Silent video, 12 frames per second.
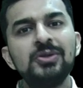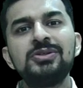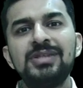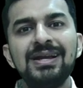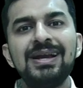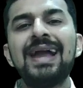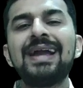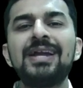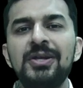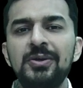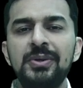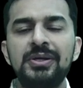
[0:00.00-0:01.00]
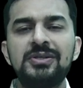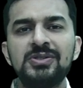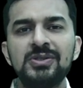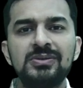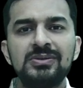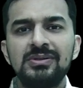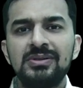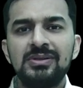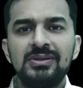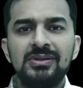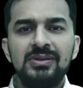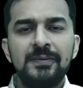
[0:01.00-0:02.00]
you think I can do it? So
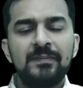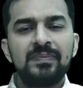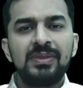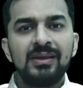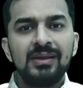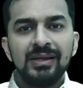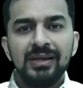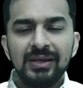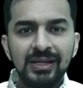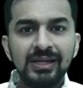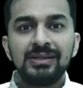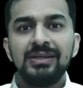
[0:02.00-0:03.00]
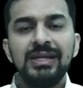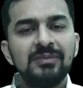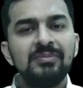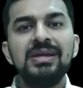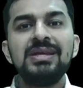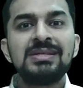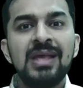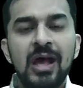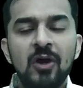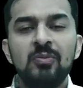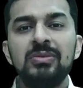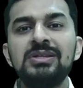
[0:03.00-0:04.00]
it, it means
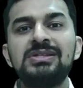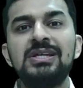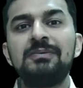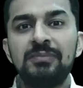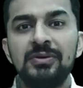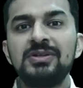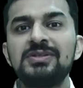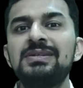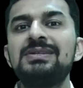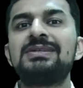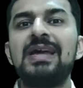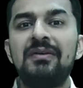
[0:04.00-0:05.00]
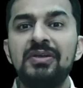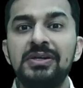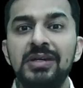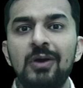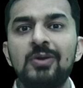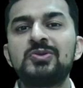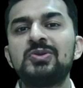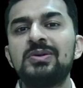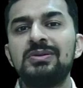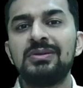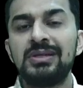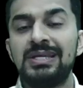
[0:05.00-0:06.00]
how much that person is having doubts
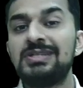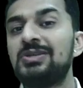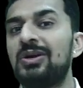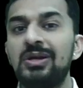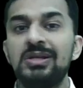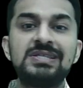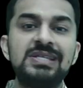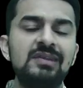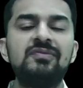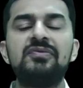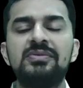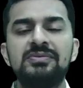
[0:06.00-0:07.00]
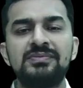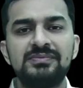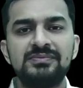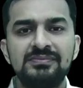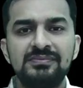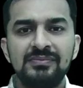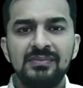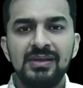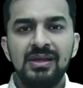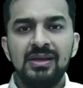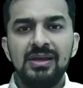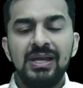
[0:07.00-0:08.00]
on his or herself.
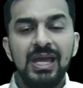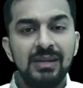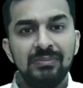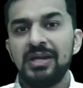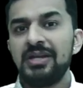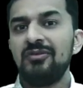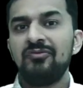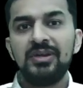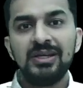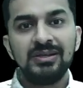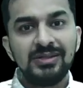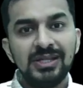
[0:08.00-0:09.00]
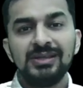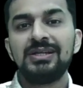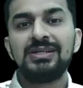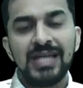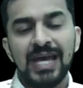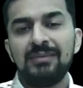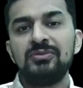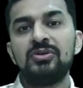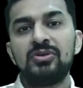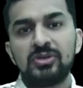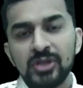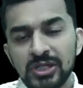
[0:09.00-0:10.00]
And my dear friend, till the time
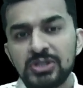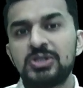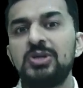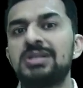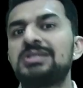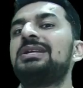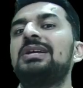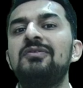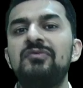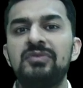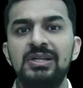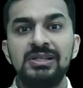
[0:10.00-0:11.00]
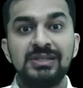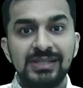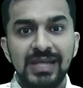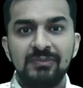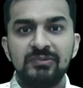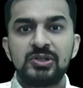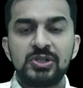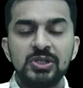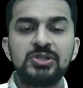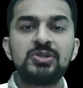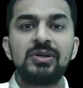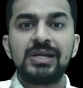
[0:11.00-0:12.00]
you trust yourself, till the time you
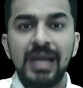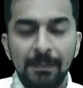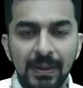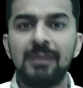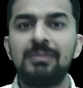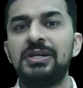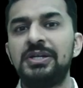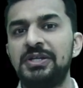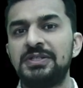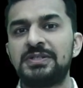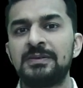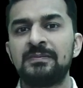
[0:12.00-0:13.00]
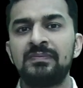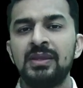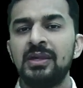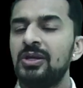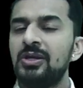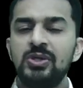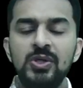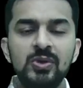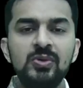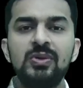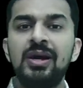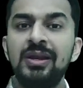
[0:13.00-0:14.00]
trust your capabilities,
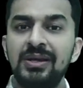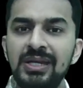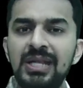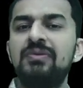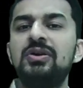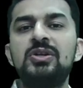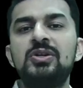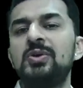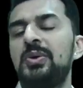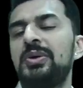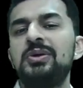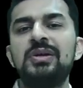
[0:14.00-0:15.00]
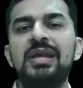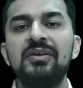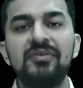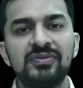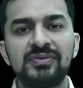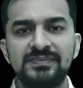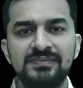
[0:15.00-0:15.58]
you are never going to grow in your life.